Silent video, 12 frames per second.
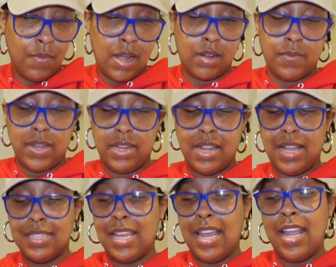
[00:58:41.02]
walk around the
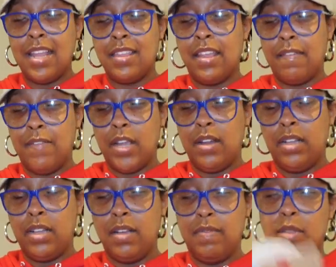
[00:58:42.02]
house. And they're very
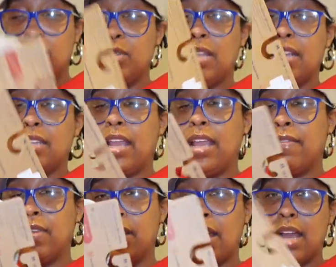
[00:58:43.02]
comfortable. Like, they have
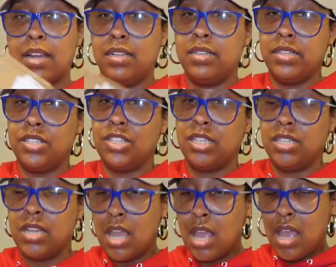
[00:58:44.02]
a lot of cushion.
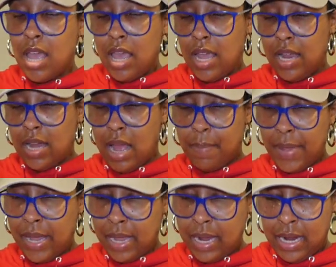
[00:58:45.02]
And I
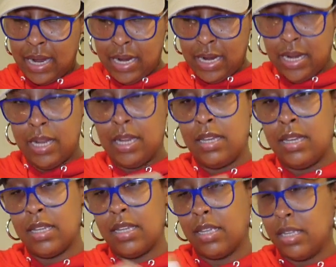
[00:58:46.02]

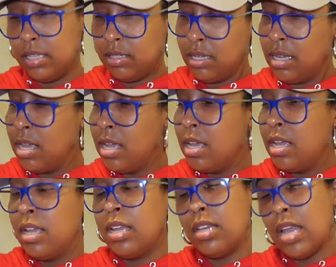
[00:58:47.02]
paid
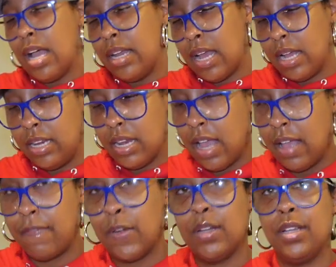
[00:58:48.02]
nine ninety-nine
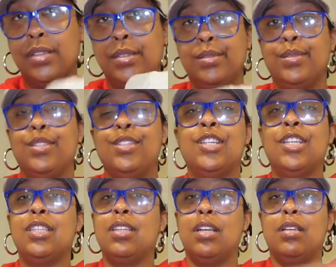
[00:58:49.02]
for those.
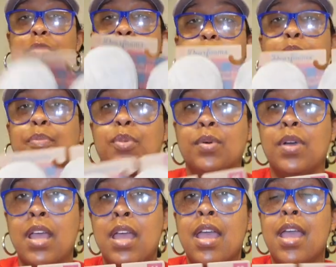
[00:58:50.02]
Just something simple.
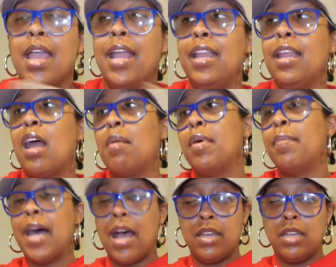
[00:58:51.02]
And then I'm going to
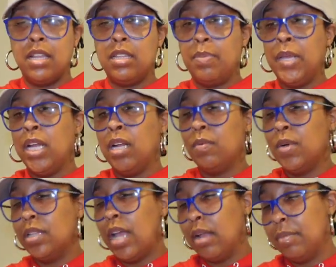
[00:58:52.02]
buy another pair where,
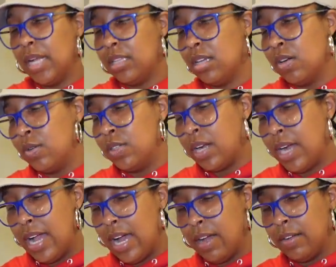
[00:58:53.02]
like, my toes are
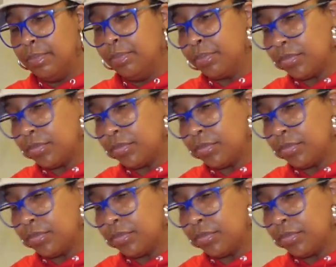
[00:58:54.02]
out,